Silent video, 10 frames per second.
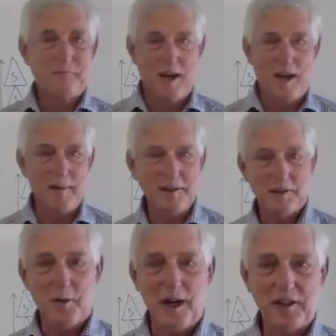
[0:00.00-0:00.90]
comments
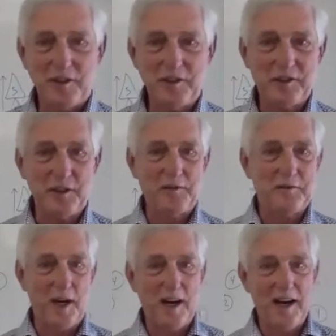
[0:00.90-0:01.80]
or questions so
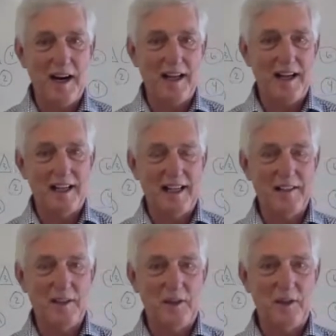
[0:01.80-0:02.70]
far? I
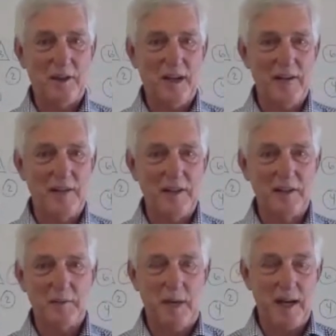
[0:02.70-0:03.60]
know you're kind of on the
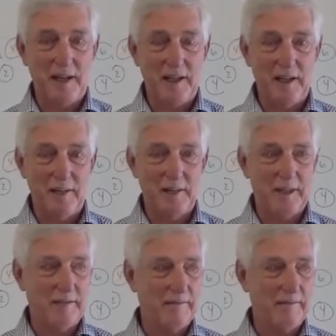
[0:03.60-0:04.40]
spot here, but